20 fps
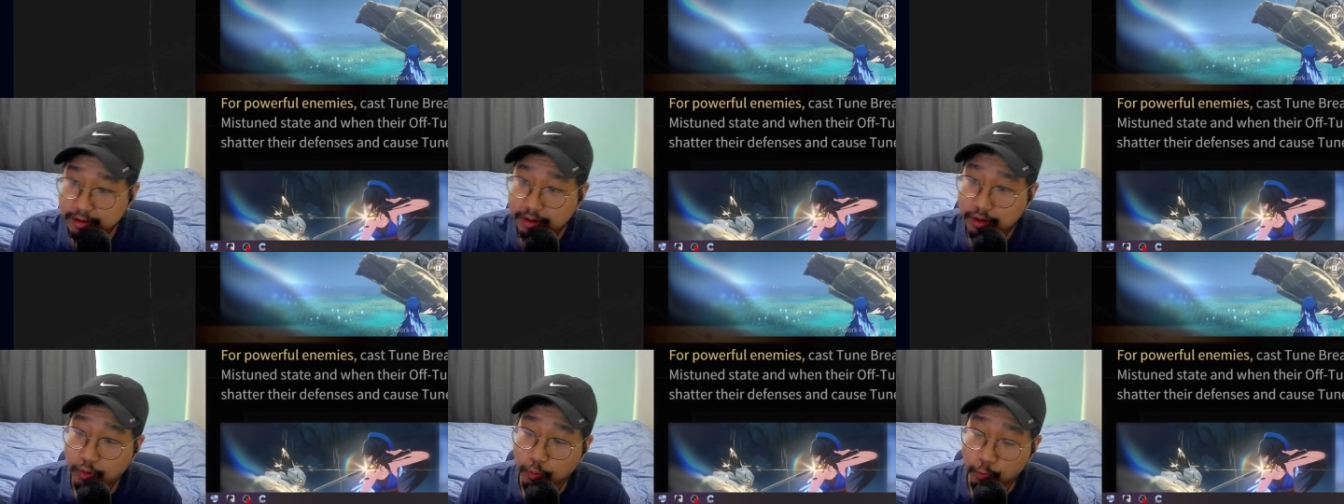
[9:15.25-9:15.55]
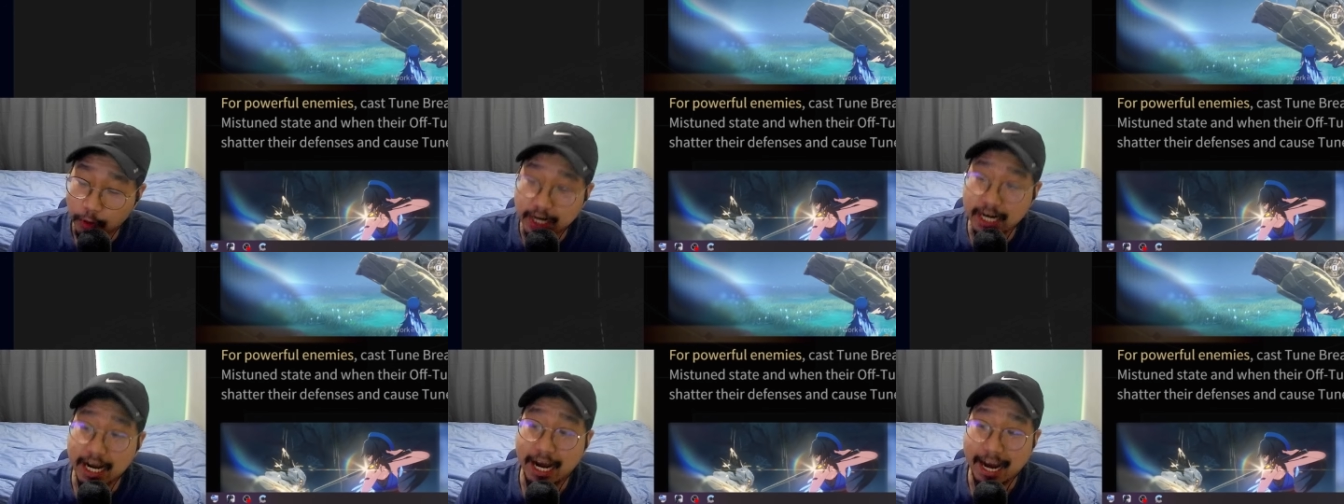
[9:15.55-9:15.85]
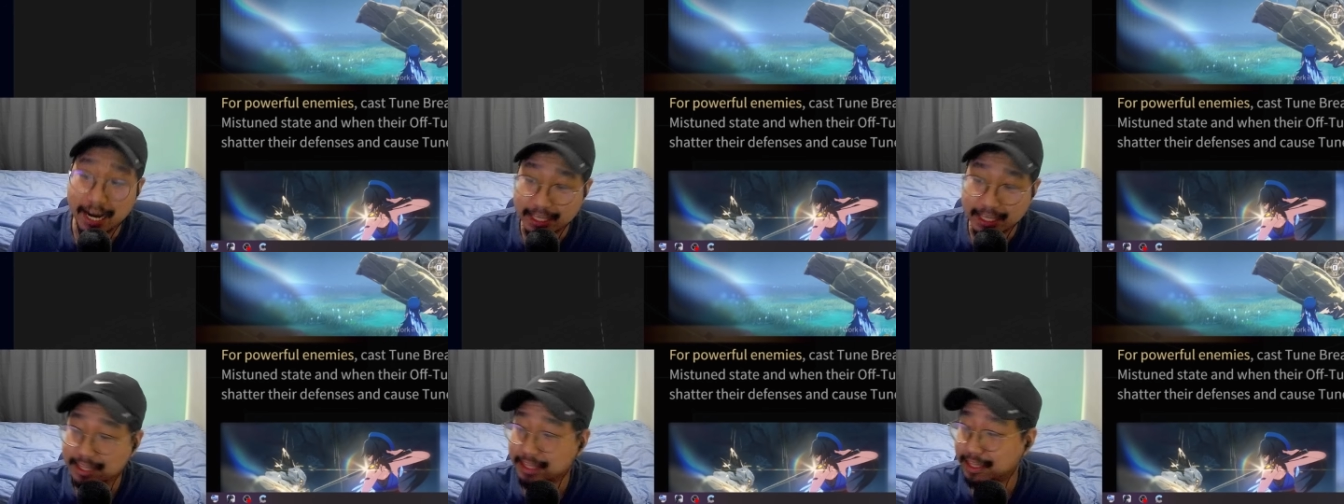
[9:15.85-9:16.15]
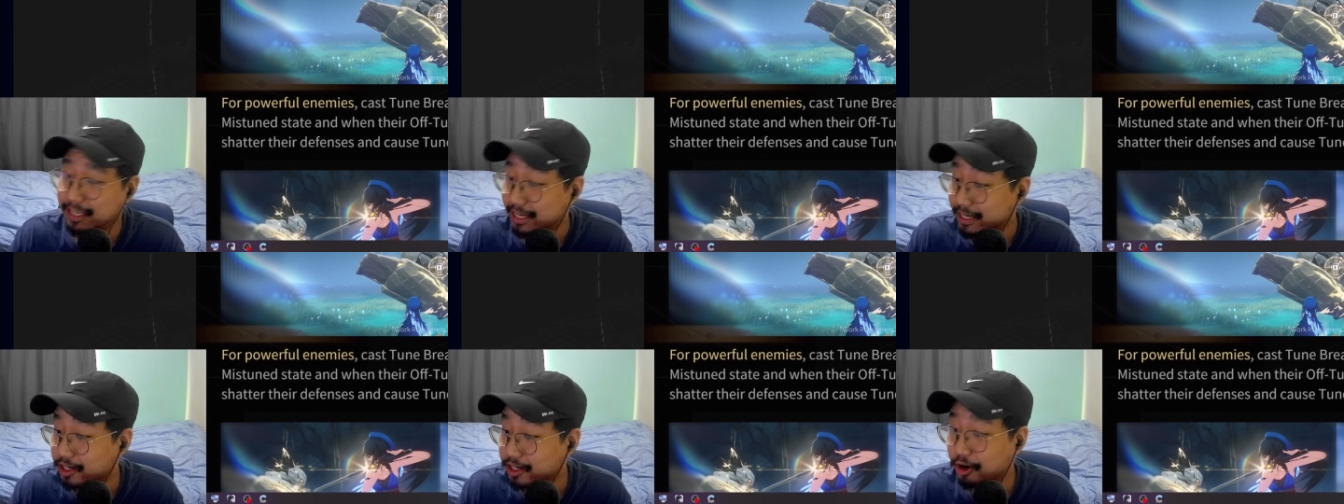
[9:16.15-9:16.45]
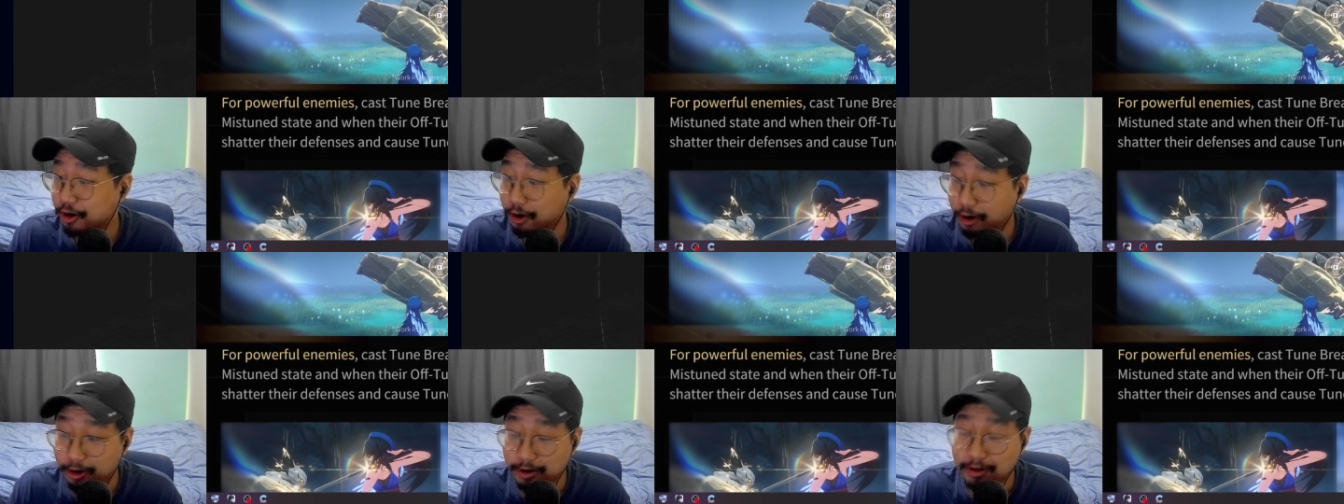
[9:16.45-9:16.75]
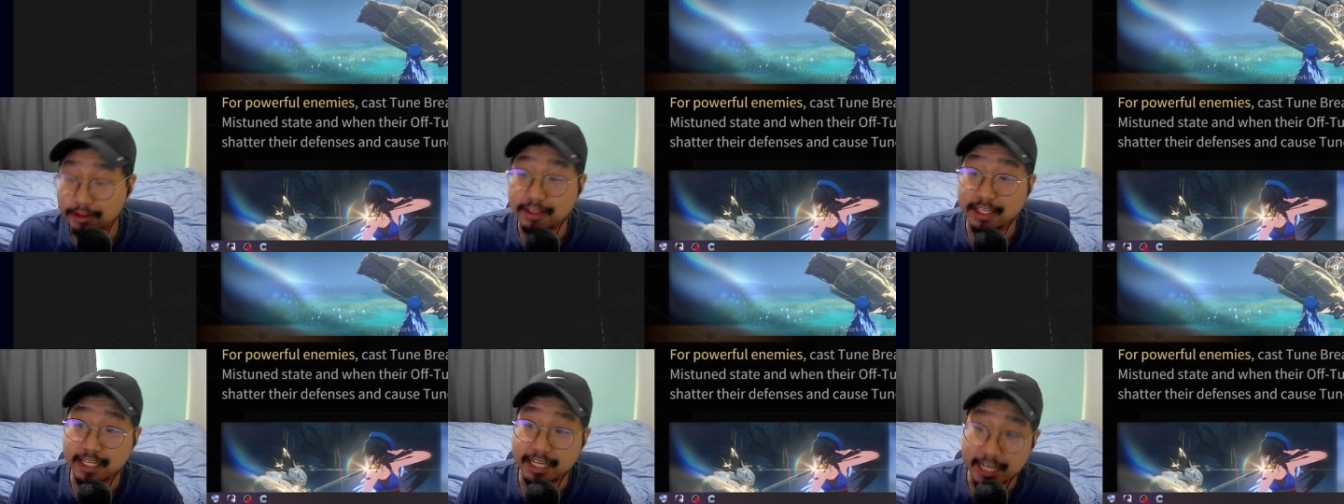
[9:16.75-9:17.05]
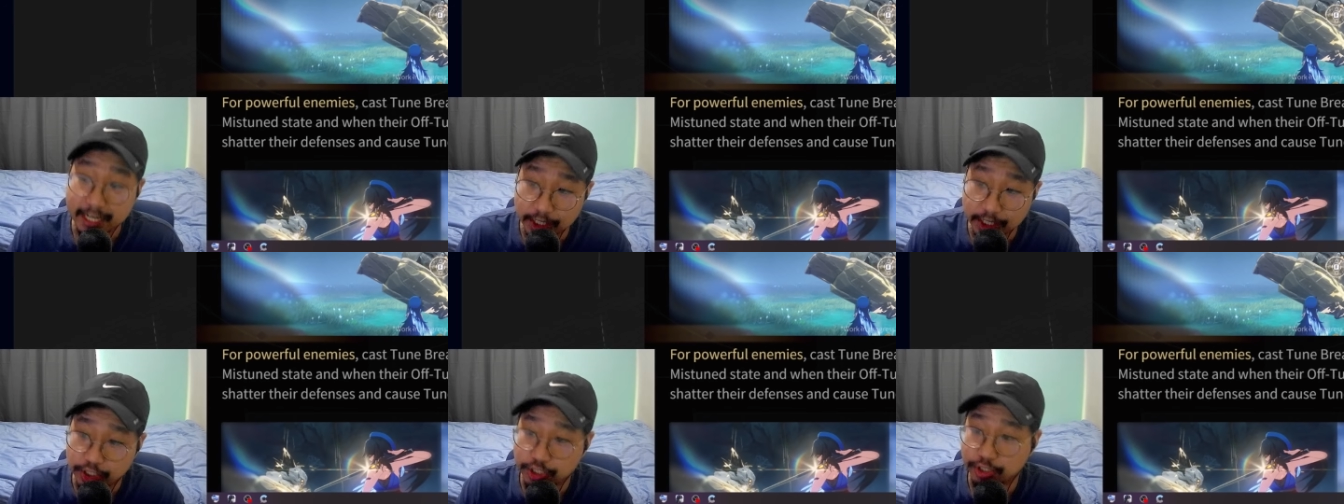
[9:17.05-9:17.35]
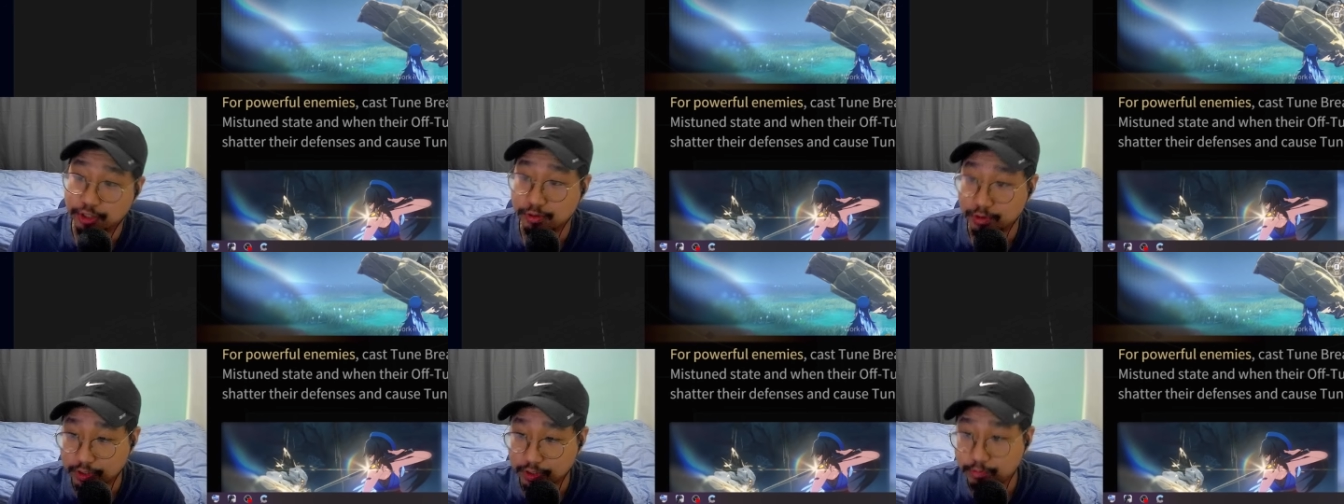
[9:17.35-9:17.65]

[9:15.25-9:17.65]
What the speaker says: what I think are the issues